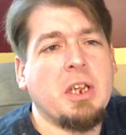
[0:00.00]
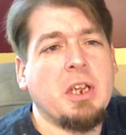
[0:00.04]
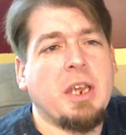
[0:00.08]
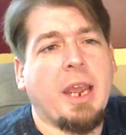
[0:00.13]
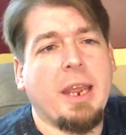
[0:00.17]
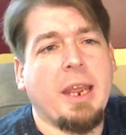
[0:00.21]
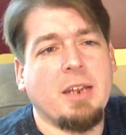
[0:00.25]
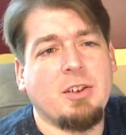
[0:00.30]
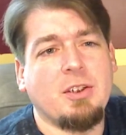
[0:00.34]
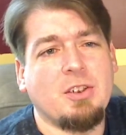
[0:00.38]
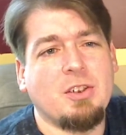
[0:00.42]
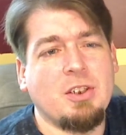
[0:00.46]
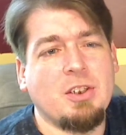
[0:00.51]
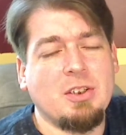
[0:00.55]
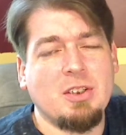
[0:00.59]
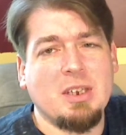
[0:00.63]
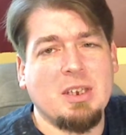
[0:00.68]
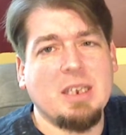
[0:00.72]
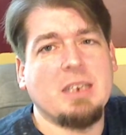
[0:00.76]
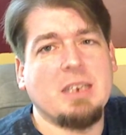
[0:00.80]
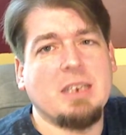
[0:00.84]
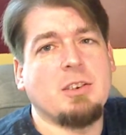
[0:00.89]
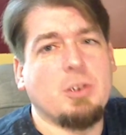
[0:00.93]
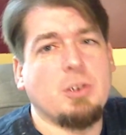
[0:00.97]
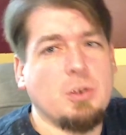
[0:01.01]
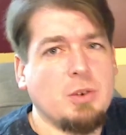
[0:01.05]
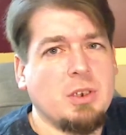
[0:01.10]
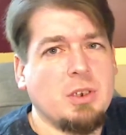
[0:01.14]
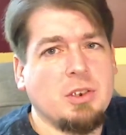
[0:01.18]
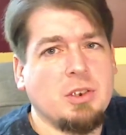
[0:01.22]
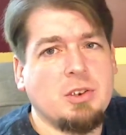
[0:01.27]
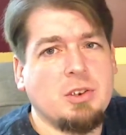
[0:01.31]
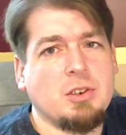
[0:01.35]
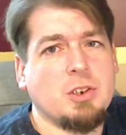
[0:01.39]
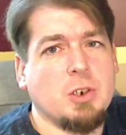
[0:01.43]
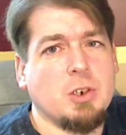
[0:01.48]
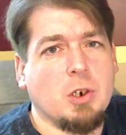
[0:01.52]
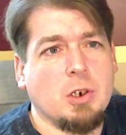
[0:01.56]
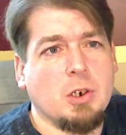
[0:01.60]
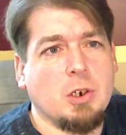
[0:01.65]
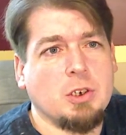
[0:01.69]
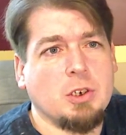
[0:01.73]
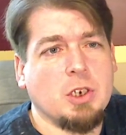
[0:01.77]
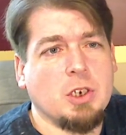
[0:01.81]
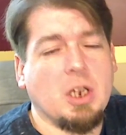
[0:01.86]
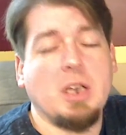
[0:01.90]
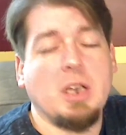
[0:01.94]
And since they do
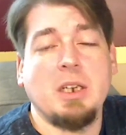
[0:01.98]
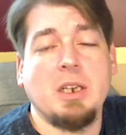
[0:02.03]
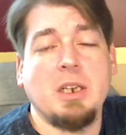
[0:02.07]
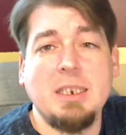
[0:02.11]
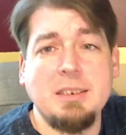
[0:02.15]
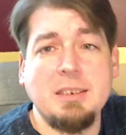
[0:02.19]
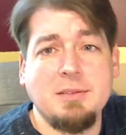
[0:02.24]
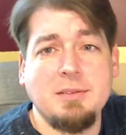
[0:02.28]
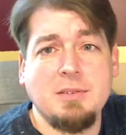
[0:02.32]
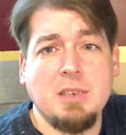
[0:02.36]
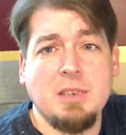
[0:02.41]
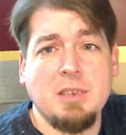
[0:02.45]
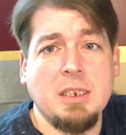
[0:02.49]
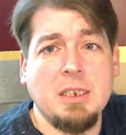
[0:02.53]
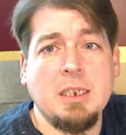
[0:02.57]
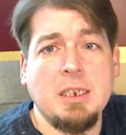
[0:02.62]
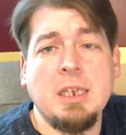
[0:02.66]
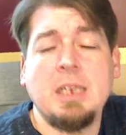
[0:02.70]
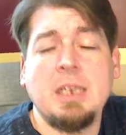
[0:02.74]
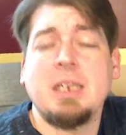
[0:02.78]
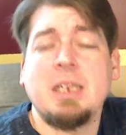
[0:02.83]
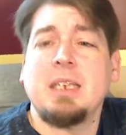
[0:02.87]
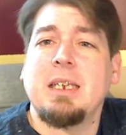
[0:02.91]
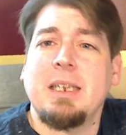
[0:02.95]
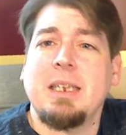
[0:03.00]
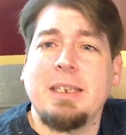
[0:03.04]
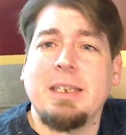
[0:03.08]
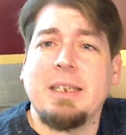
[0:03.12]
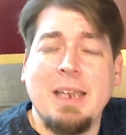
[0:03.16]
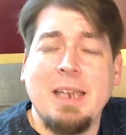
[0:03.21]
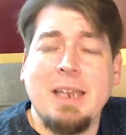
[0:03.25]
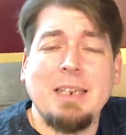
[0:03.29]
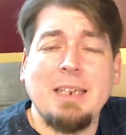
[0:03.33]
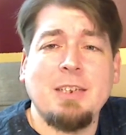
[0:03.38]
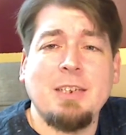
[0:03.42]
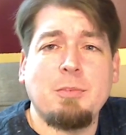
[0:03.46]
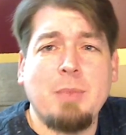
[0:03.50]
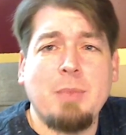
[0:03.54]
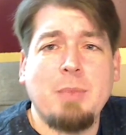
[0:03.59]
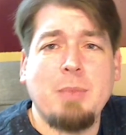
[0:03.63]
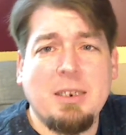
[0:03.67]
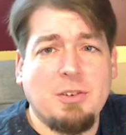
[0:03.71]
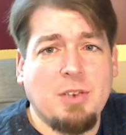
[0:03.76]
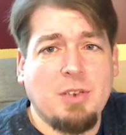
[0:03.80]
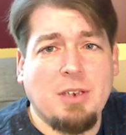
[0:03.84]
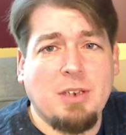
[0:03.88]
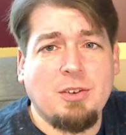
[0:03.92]
discharge unevenly, it kind of
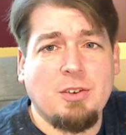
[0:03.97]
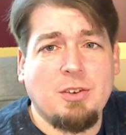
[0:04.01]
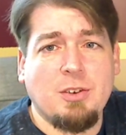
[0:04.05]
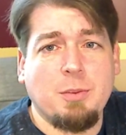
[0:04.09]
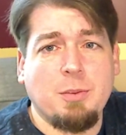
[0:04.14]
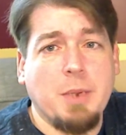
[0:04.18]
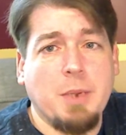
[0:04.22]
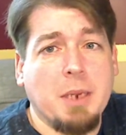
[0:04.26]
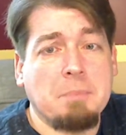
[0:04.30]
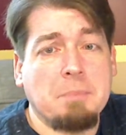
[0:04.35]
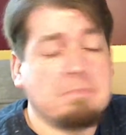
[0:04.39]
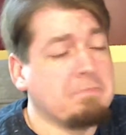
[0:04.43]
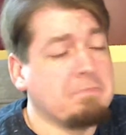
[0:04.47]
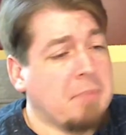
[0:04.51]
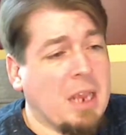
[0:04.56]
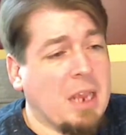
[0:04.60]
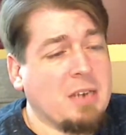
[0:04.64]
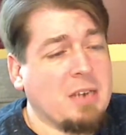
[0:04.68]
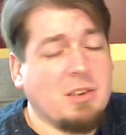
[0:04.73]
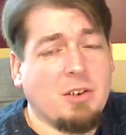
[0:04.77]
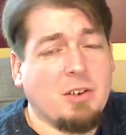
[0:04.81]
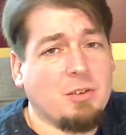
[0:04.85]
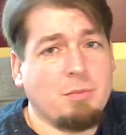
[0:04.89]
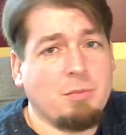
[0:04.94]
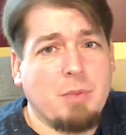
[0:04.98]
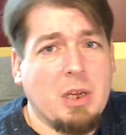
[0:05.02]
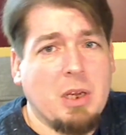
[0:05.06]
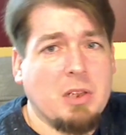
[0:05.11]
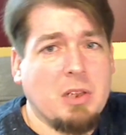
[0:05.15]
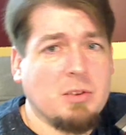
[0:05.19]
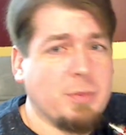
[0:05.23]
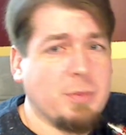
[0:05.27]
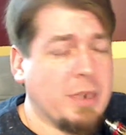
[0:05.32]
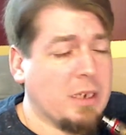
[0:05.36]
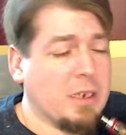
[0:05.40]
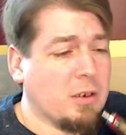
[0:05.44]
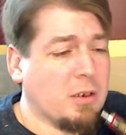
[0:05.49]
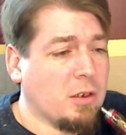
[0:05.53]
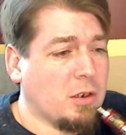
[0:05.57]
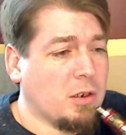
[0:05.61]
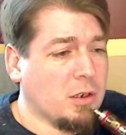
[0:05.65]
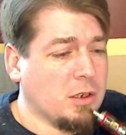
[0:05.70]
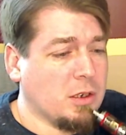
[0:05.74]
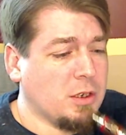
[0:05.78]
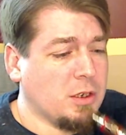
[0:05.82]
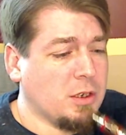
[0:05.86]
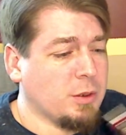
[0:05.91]
makes sense to me. It doesn't bother me at
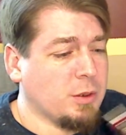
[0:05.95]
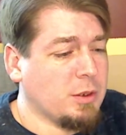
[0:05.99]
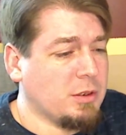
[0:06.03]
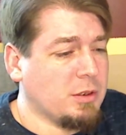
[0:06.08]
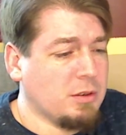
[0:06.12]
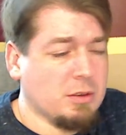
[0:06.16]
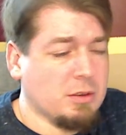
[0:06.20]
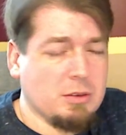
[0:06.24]
all to do it.